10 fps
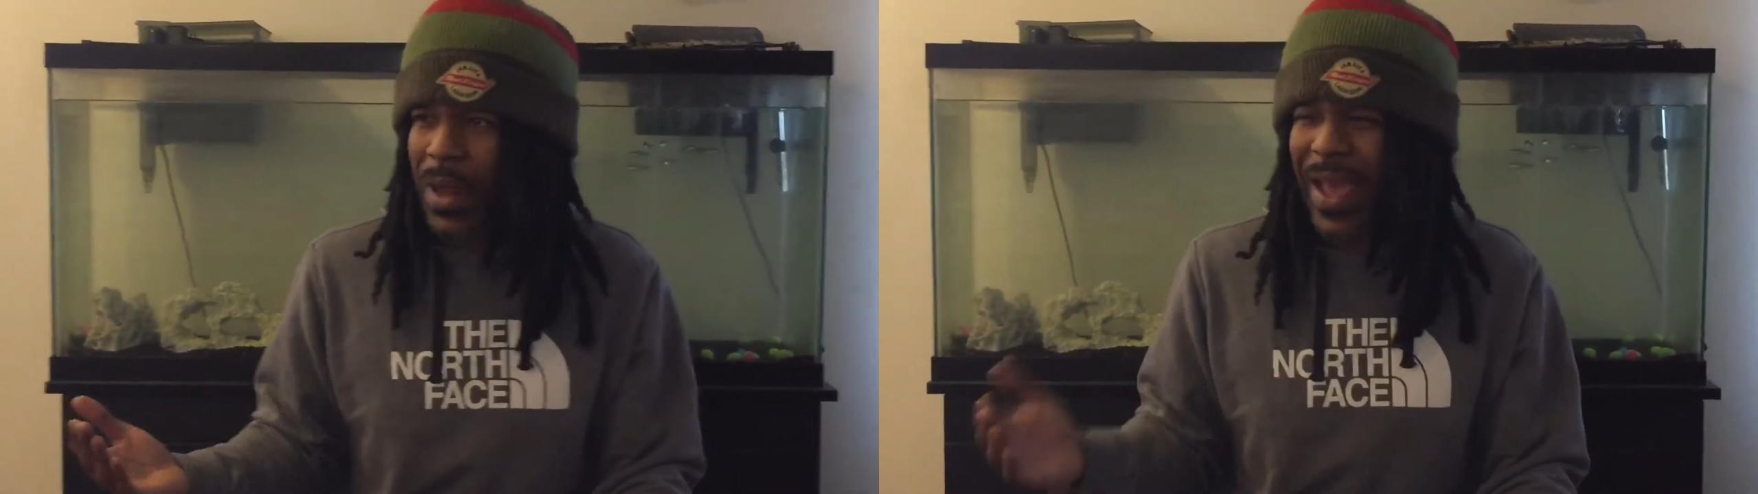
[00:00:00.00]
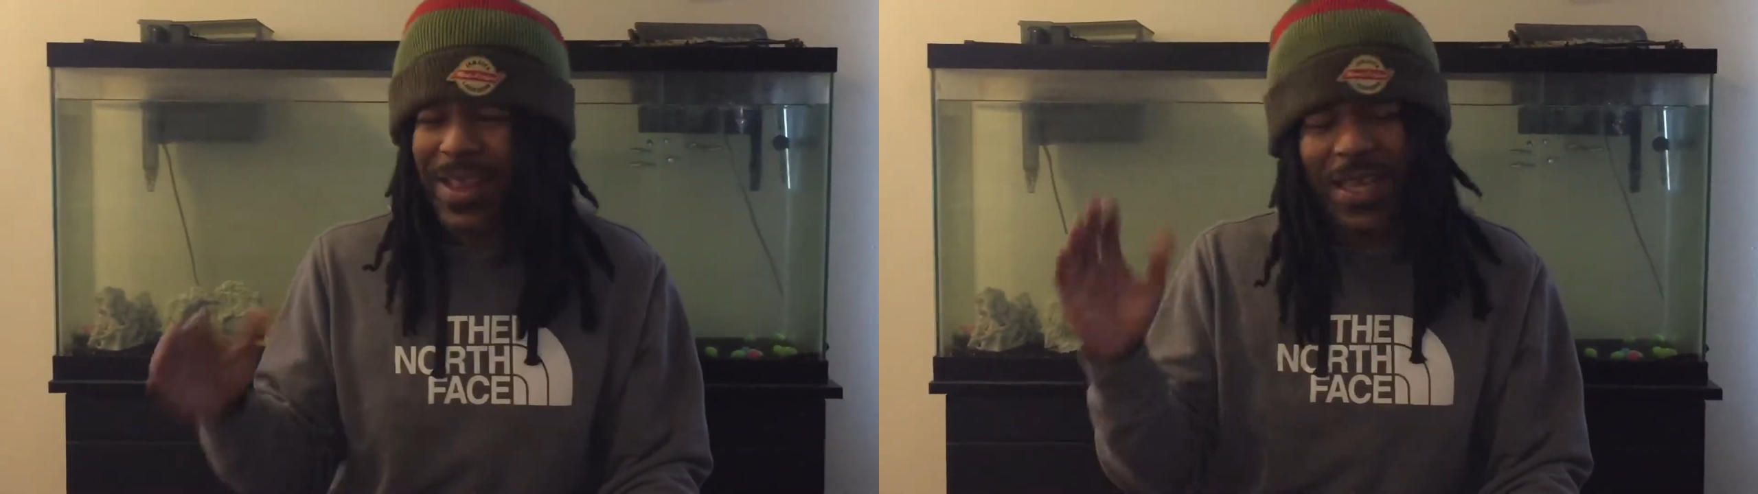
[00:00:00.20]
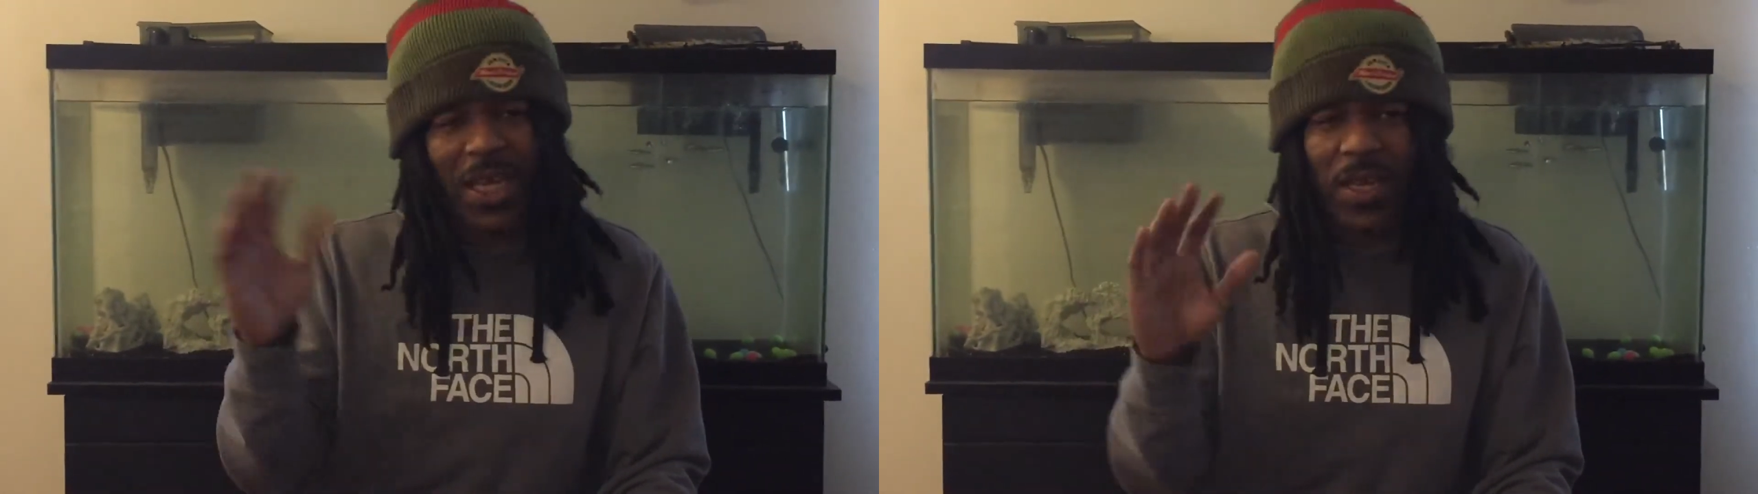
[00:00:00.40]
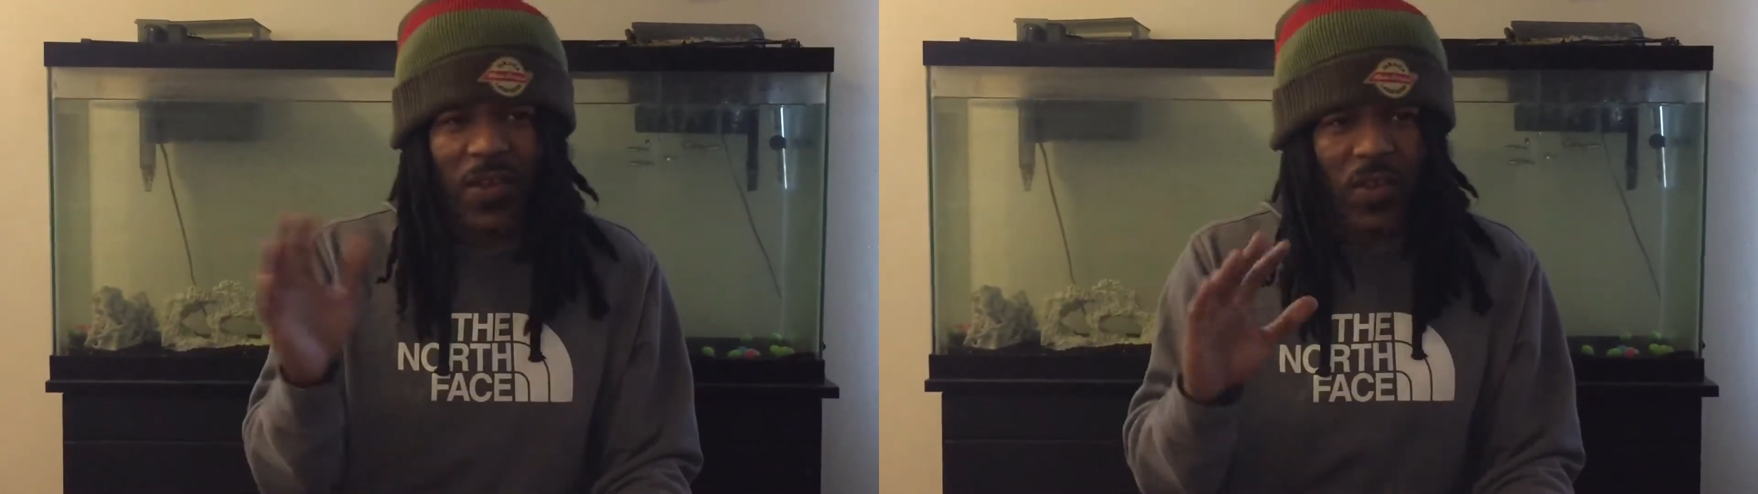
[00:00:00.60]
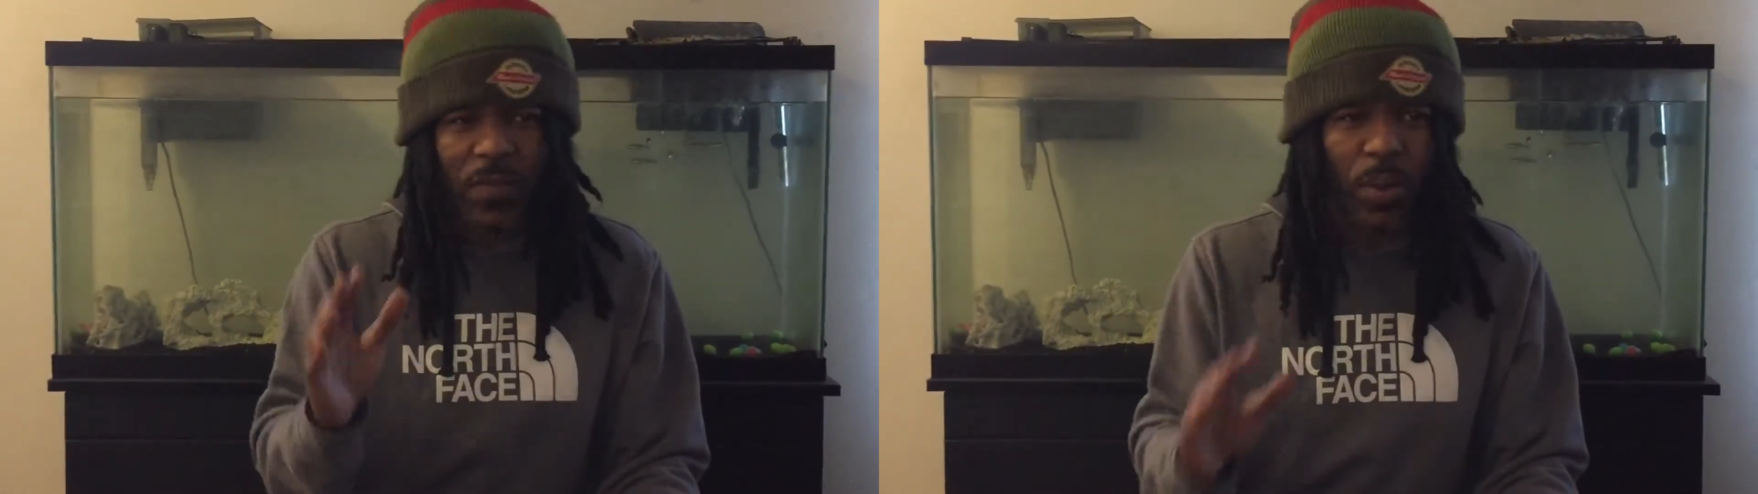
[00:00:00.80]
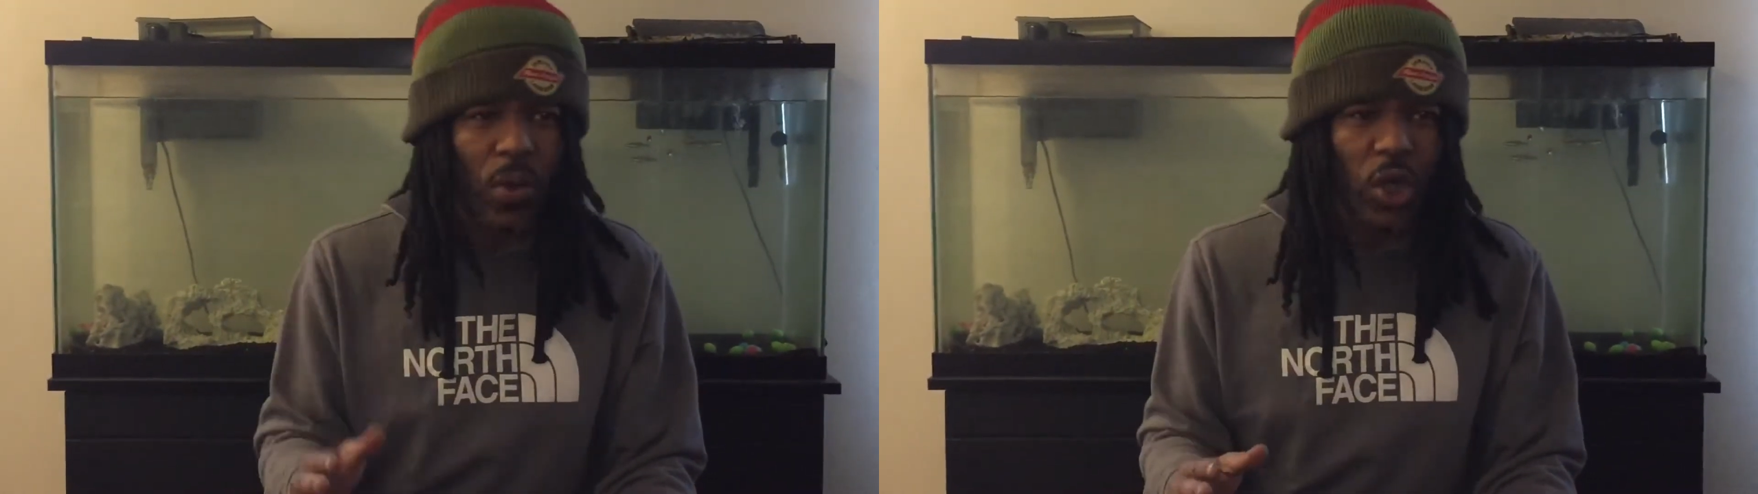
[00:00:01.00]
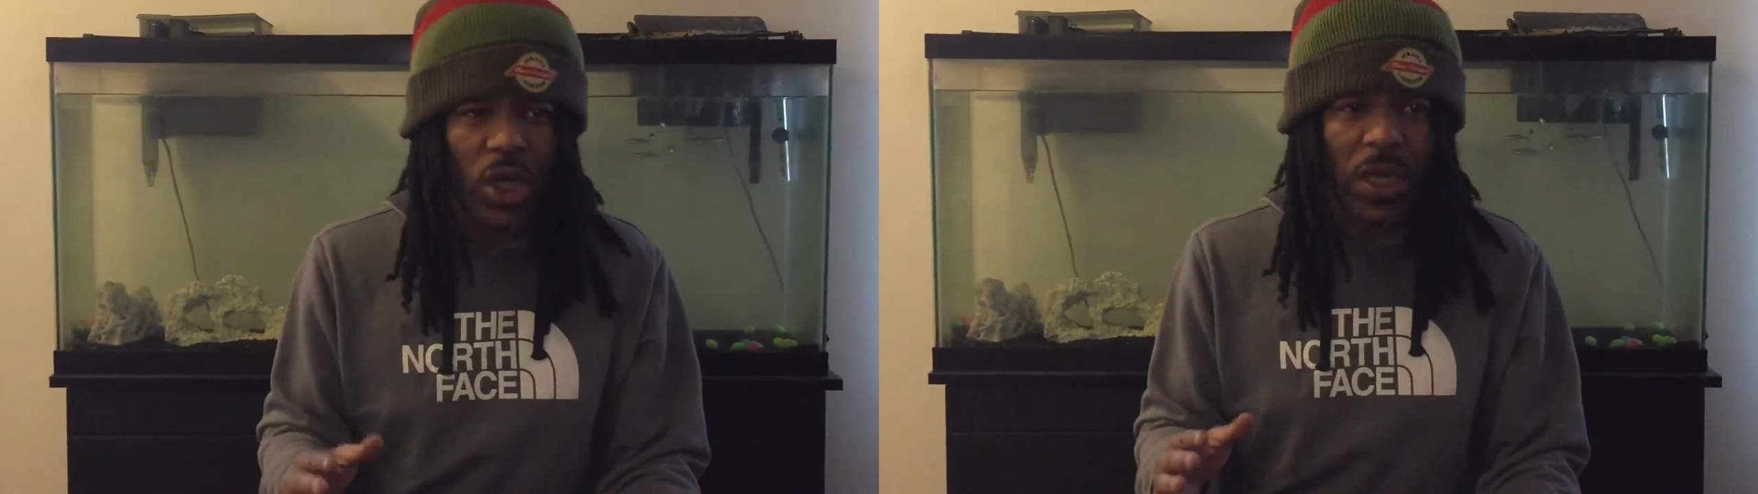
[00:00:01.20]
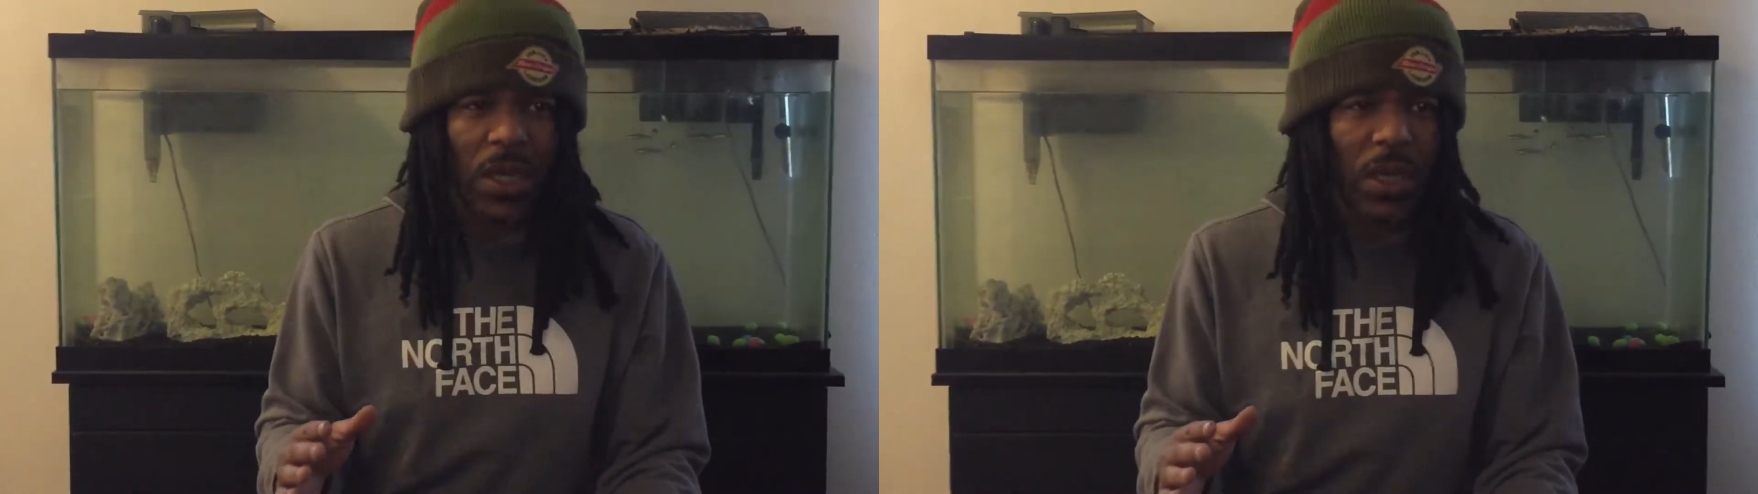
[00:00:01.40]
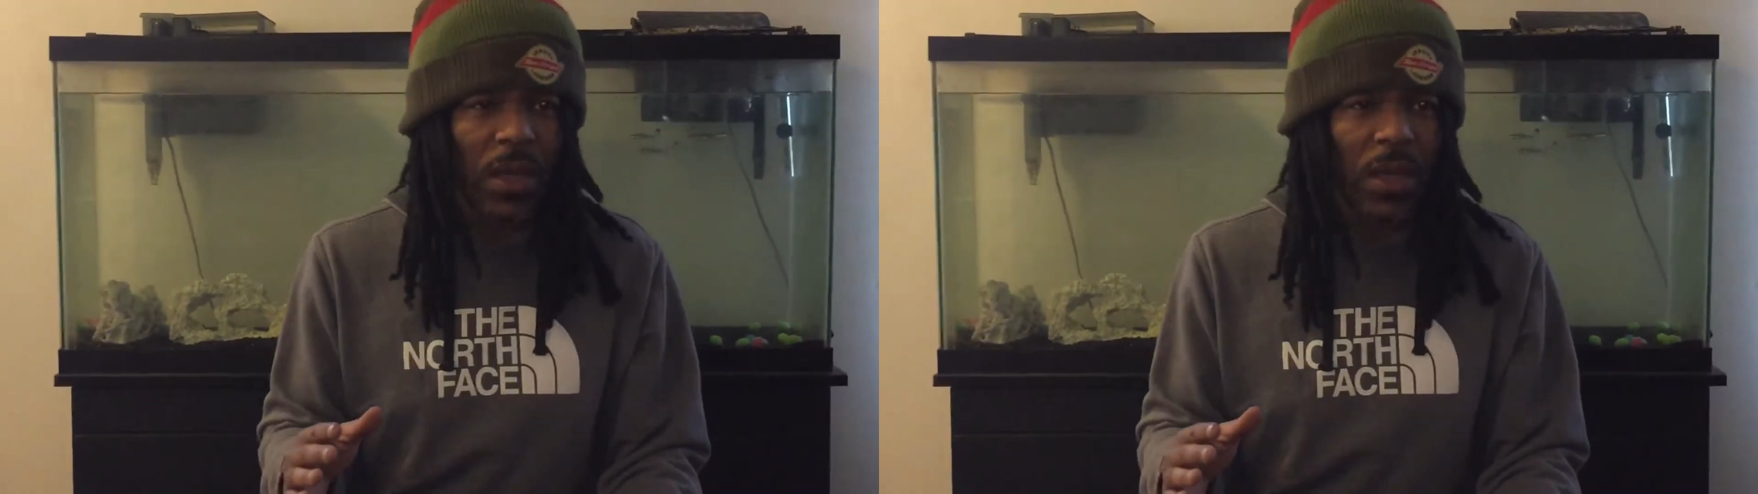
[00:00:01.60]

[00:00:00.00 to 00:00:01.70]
Like, this shit is just bullshit.